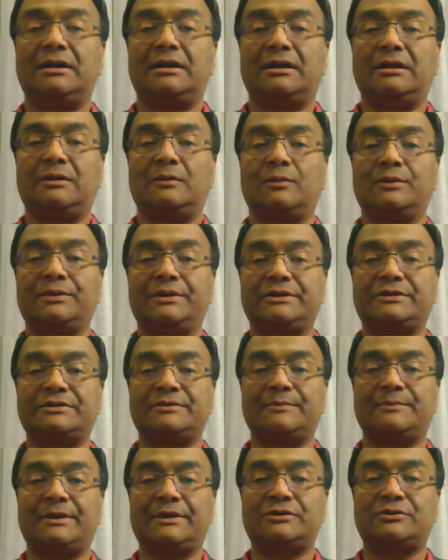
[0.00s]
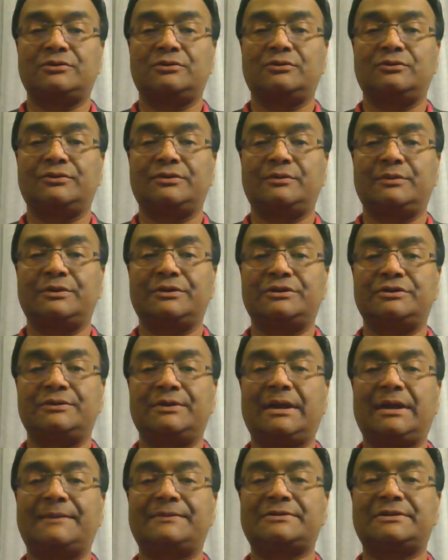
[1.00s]
We need to make sure that we're
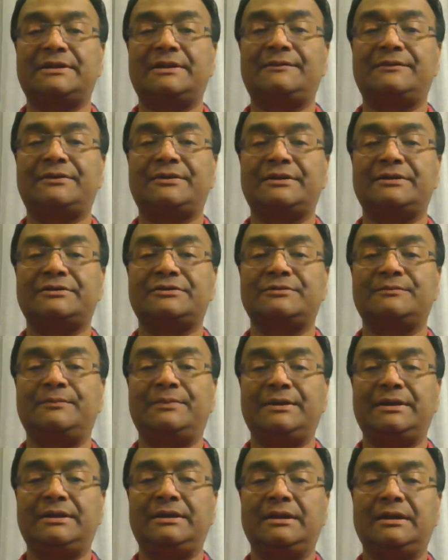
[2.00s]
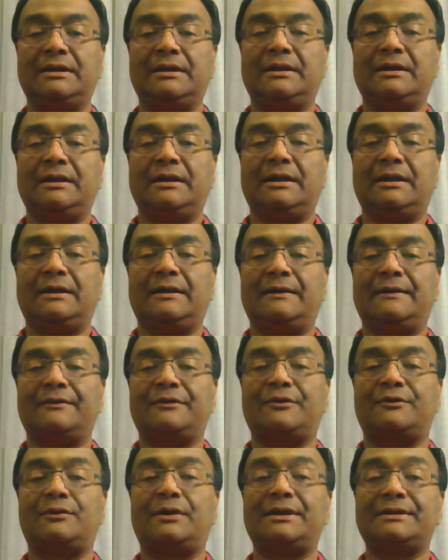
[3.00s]
doing absolutely everything to be
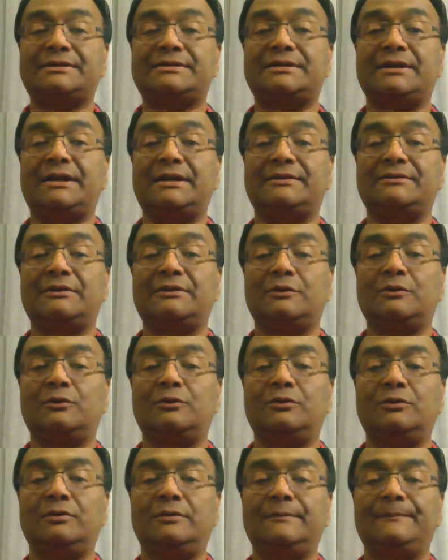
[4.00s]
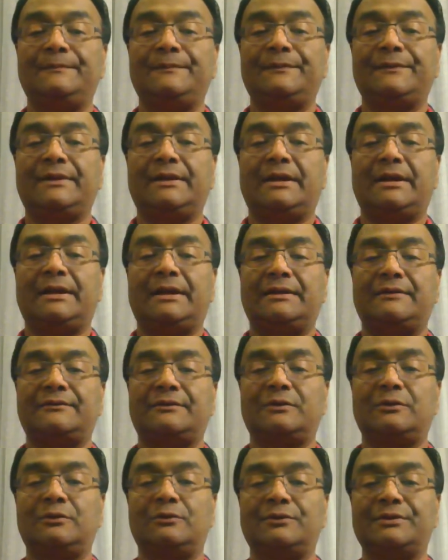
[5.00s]
the right side of the law. And if
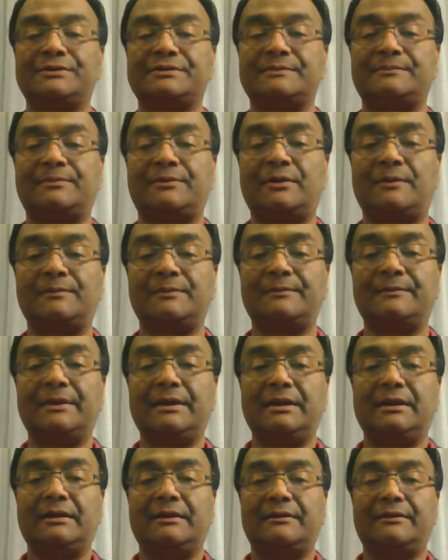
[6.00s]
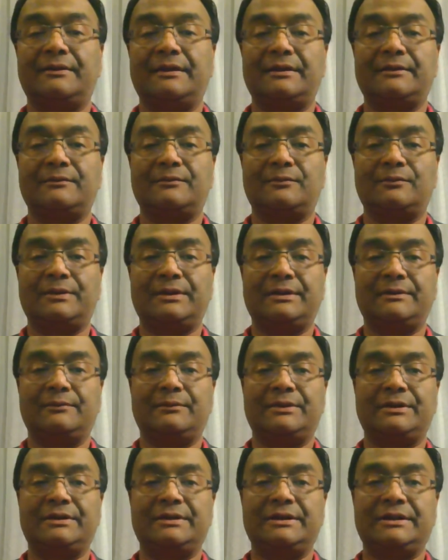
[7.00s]
the law is a problem, then we
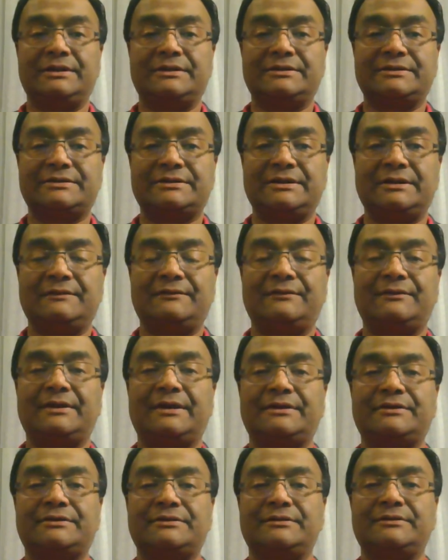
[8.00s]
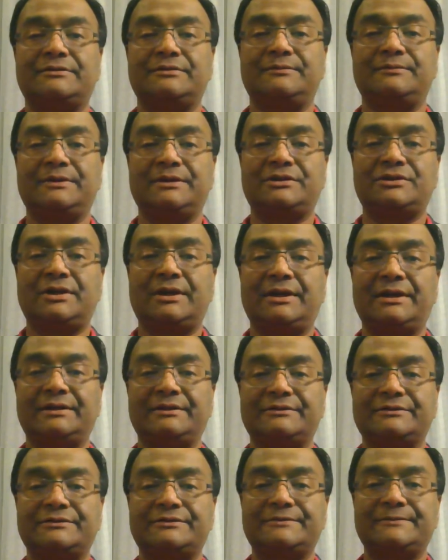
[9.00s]
need to see for that to be
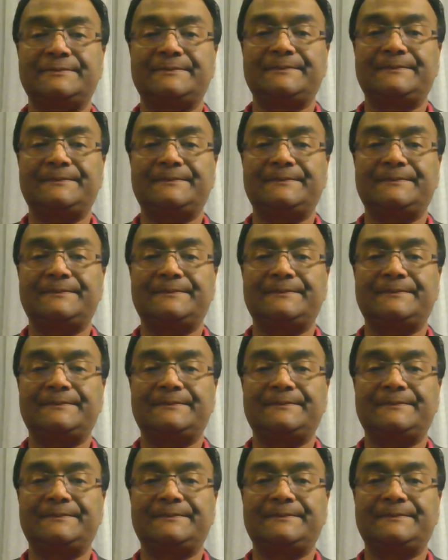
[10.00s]
changed.